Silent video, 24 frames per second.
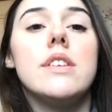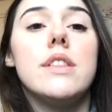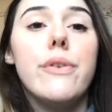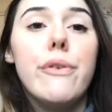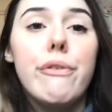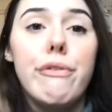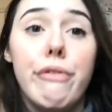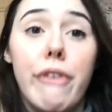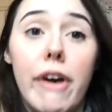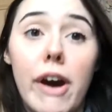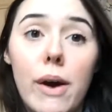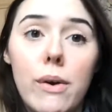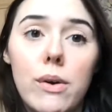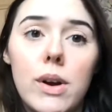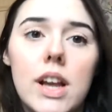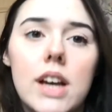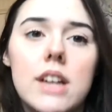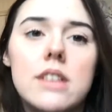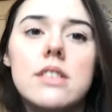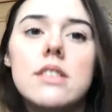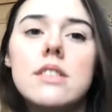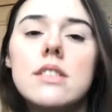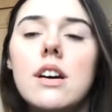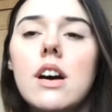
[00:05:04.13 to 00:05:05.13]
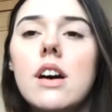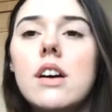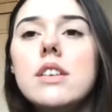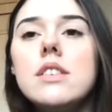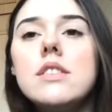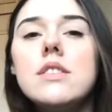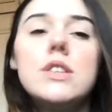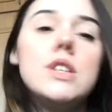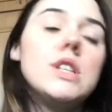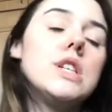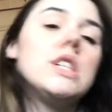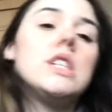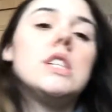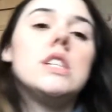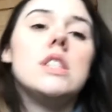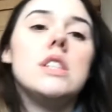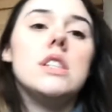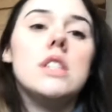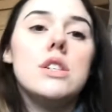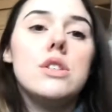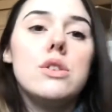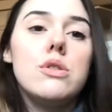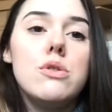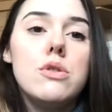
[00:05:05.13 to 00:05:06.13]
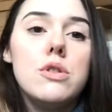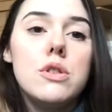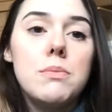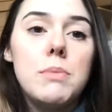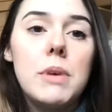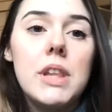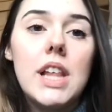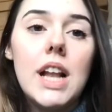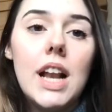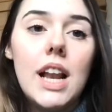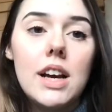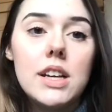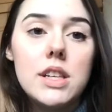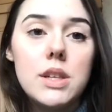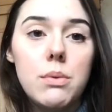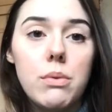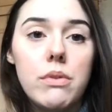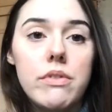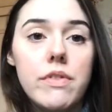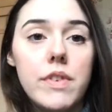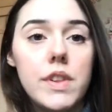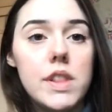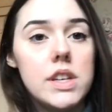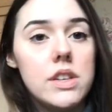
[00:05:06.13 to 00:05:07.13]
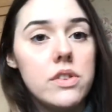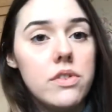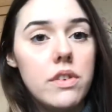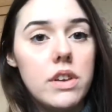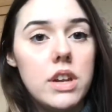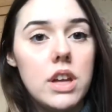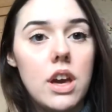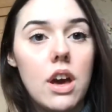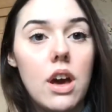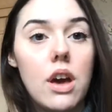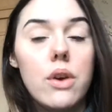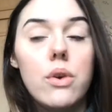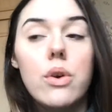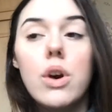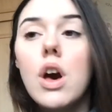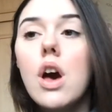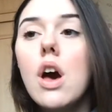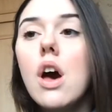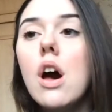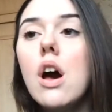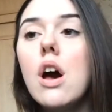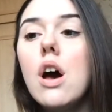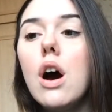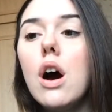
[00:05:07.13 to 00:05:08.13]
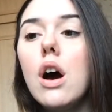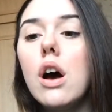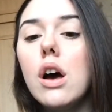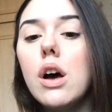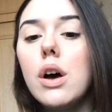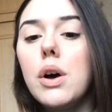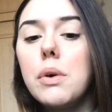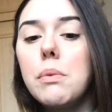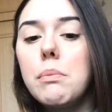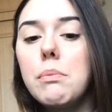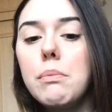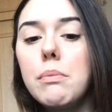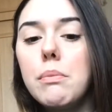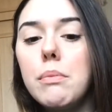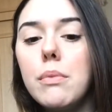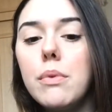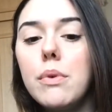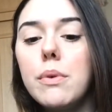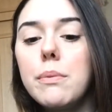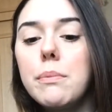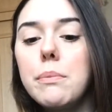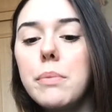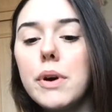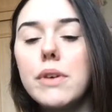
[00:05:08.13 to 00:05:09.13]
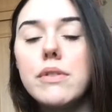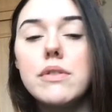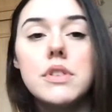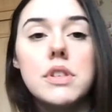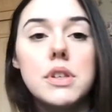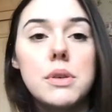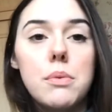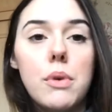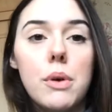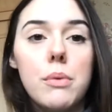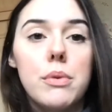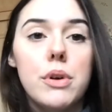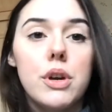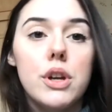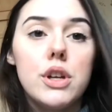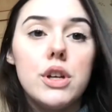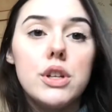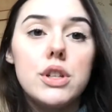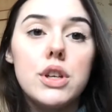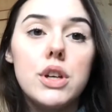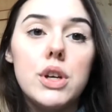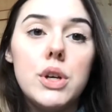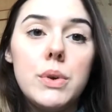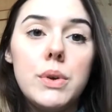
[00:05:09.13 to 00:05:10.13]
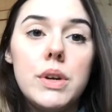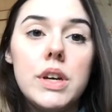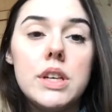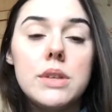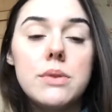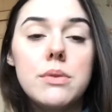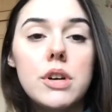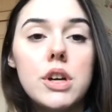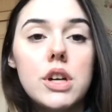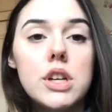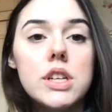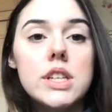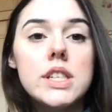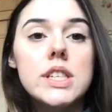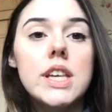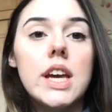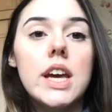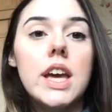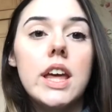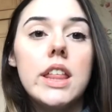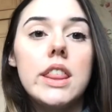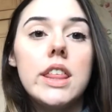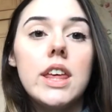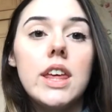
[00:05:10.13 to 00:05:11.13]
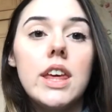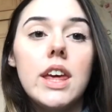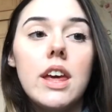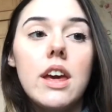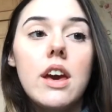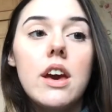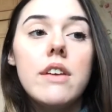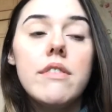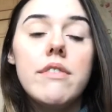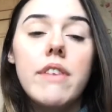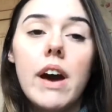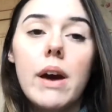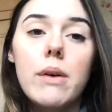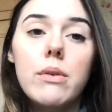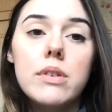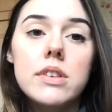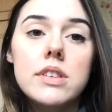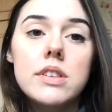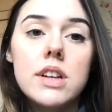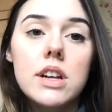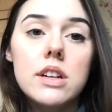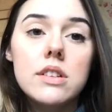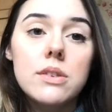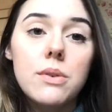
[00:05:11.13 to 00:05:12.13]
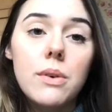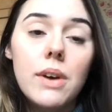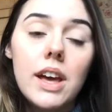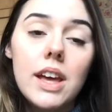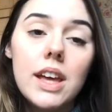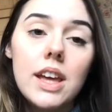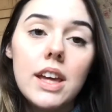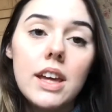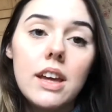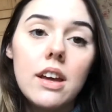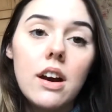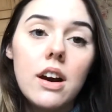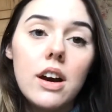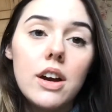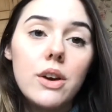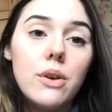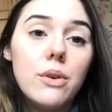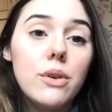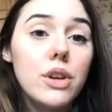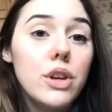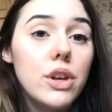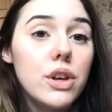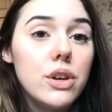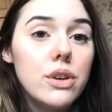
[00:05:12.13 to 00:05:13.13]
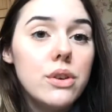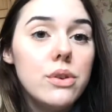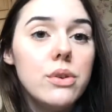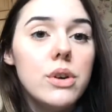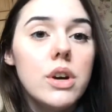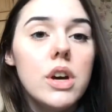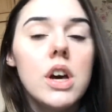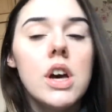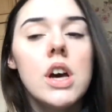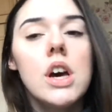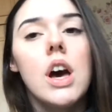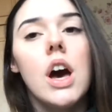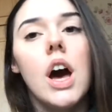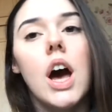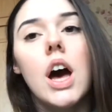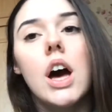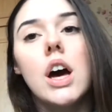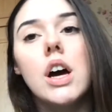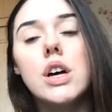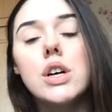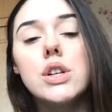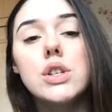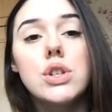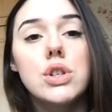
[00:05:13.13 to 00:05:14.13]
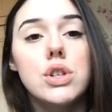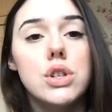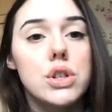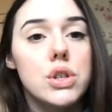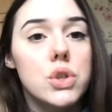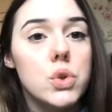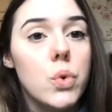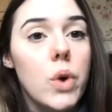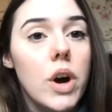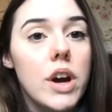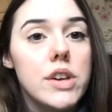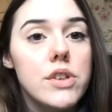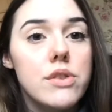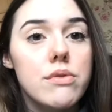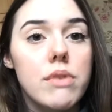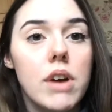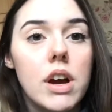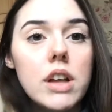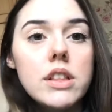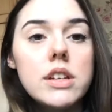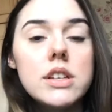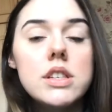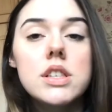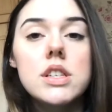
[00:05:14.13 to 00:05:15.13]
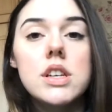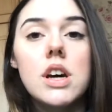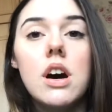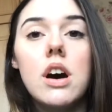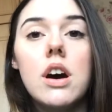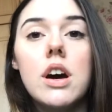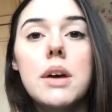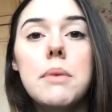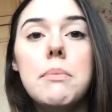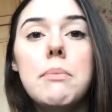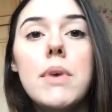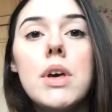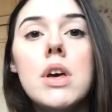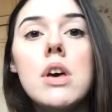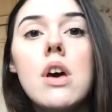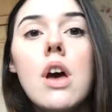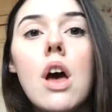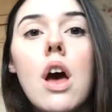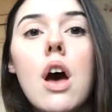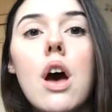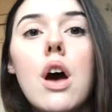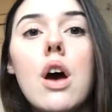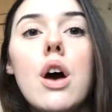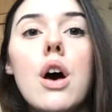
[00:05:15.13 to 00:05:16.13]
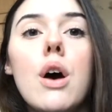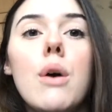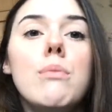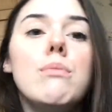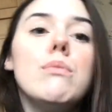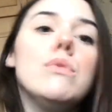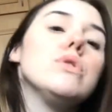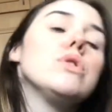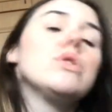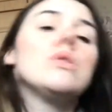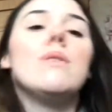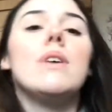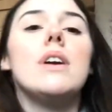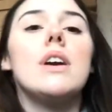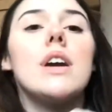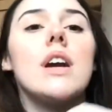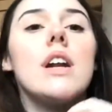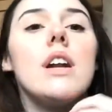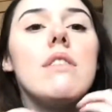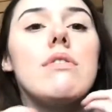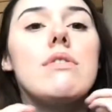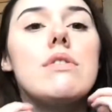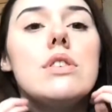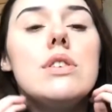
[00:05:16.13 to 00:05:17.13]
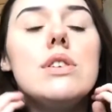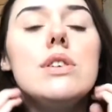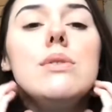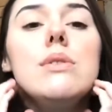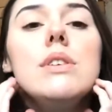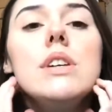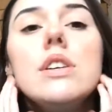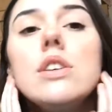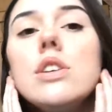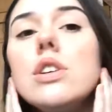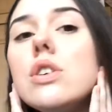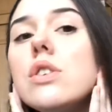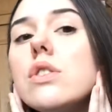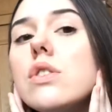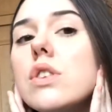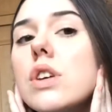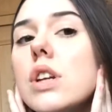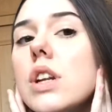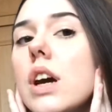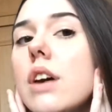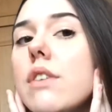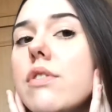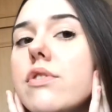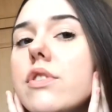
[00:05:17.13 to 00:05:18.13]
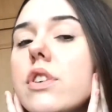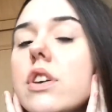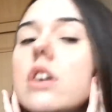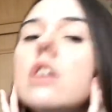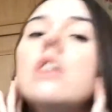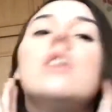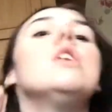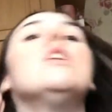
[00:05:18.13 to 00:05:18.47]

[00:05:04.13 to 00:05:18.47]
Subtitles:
the vowel exercise. So this will just be the last one for this video. Obviously, what we're going to do is we're going to say the vowel sound, so A, E, I, O, U, just twice around this time. So what you're going to have to do is you're just going to have to,